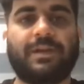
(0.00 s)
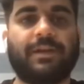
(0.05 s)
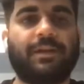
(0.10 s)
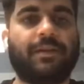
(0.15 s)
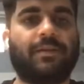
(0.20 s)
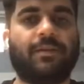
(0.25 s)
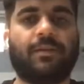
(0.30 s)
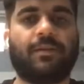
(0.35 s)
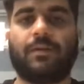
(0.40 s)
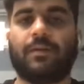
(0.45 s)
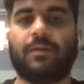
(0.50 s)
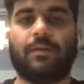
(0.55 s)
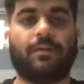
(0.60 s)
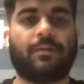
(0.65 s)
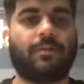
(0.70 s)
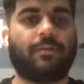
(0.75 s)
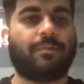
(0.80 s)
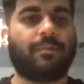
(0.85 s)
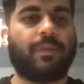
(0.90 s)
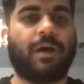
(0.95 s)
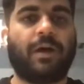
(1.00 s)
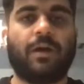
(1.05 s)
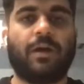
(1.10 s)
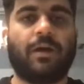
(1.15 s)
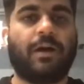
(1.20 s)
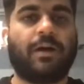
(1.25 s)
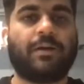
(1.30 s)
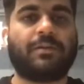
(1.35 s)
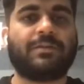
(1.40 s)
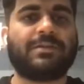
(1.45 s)
is that,
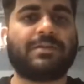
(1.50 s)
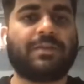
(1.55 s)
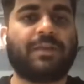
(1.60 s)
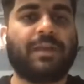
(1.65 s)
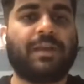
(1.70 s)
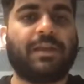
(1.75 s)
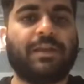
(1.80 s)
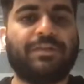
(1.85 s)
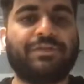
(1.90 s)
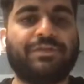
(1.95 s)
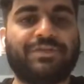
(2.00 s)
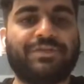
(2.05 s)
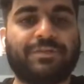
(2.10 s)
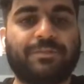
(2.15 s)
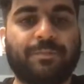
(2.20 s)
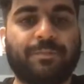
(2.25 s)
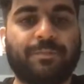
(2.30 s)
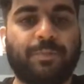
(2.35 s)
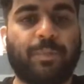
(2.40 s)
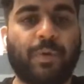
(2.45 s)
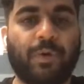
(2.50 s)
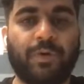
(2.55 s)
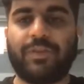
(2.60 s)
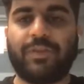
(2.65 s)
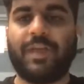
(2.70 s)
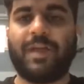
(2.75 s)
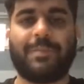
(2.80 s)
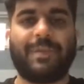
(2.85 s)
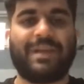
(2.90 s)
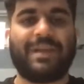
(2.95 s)
Arun, so they can put
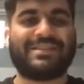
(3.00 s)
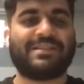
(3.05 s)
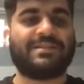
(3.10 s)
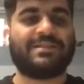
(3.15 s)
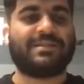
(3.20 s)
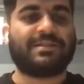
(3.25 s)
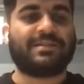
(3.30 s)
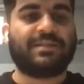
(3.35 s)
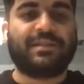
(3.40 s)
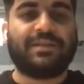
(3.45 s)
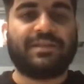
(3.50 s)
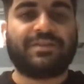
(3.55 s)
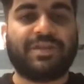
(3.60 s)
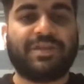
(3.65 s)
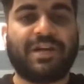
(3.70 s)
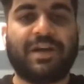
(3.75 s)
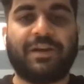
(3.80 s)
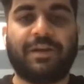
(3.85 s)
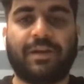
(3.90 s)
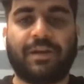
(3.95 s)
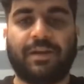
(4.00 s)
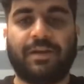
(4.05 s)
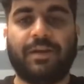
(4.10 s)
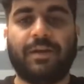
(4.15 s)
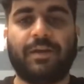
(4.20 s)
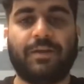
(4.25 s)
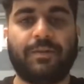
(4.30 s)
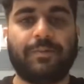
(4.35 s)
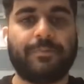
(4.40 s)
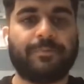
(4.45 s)
their messages in the chat,
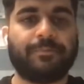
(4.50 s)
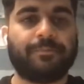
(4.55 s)
right?